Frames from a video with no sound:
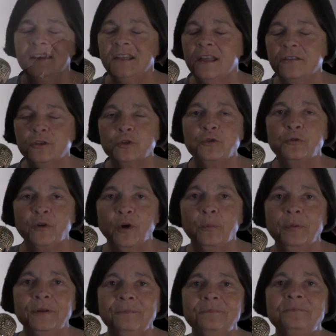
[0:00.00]
Another
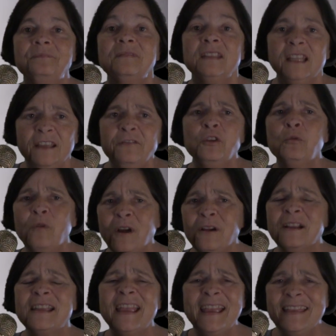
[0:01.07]
trope. If you
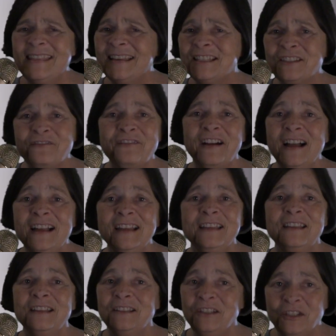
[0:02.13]
aren't gay, that's
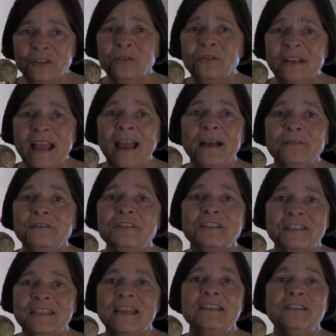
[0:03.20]
fine. You don't have to
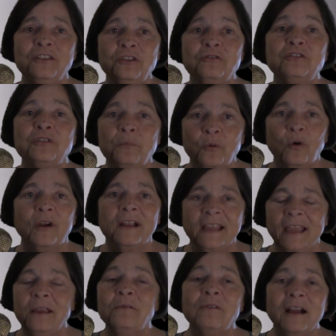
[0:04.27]
say that you support
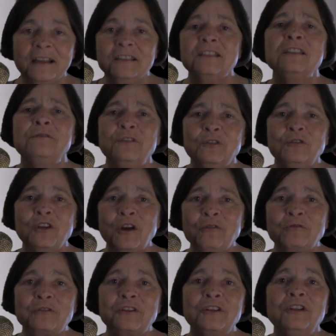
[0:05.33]
gay rights if you
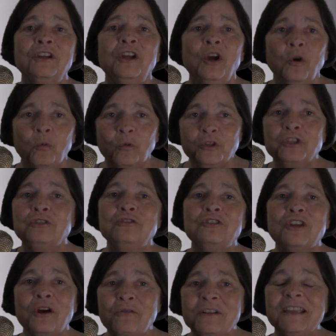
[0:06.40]
don't. What you
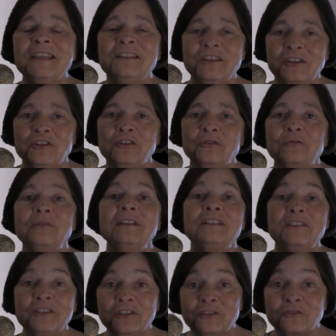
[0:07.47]
don't get to do
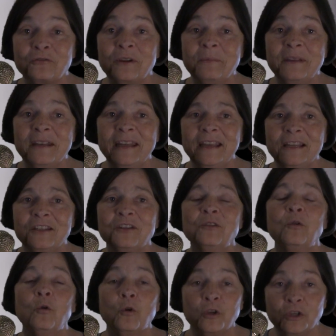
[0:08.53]
is discriminate
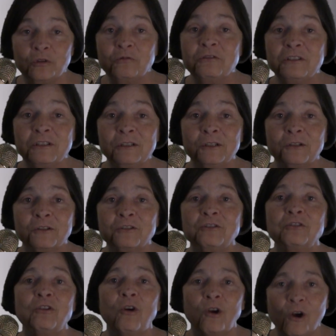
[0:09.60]
or use
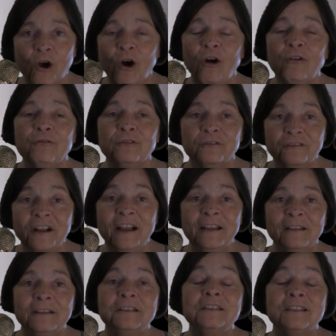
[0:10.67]
slurs or call for
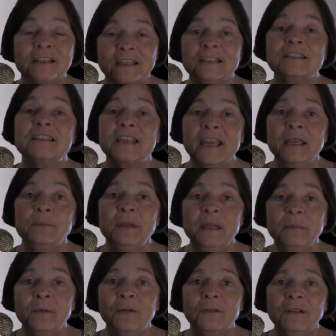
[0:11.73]
violence against gay
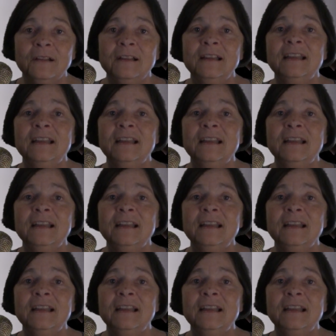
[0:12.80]
people.